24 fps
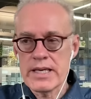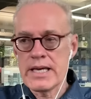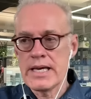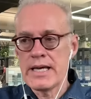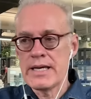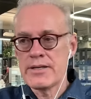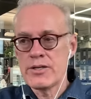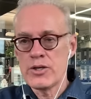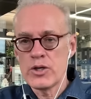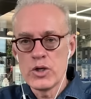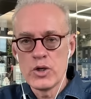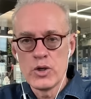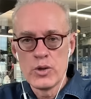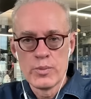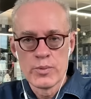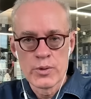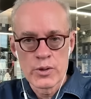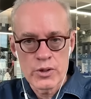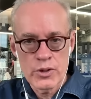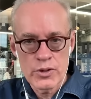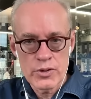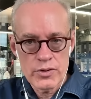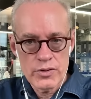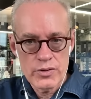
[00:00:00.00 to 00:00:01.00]
and
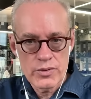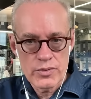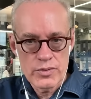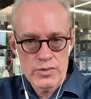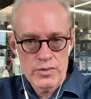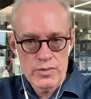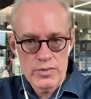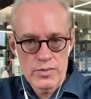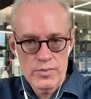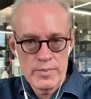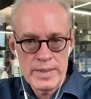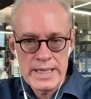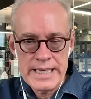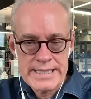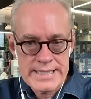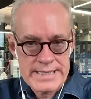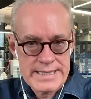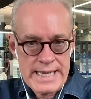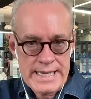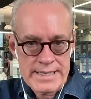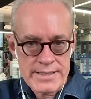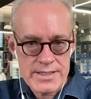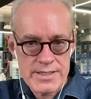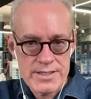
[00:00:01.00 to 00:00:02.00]
Uber made
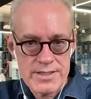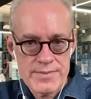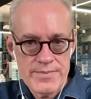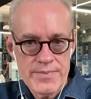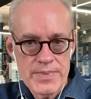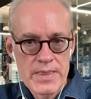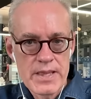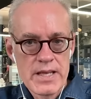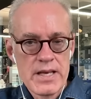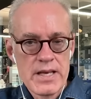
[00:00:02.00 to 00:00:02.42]
sense.